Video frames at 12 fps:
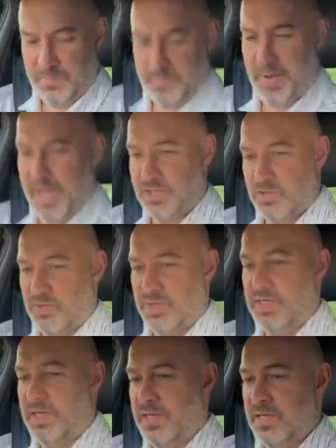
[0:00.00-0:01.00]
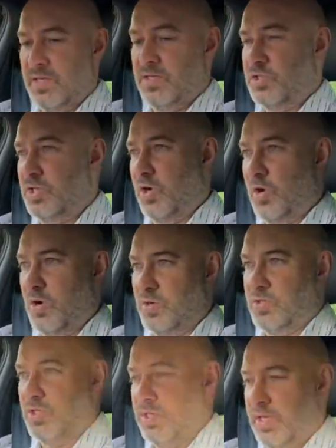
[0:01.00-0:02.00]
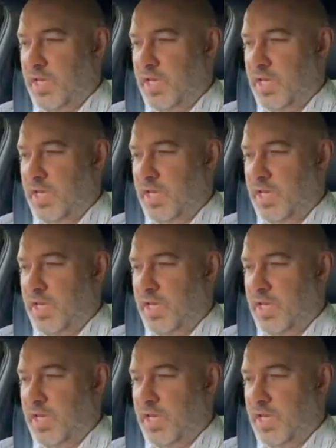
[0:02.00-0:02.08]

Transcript: battery charge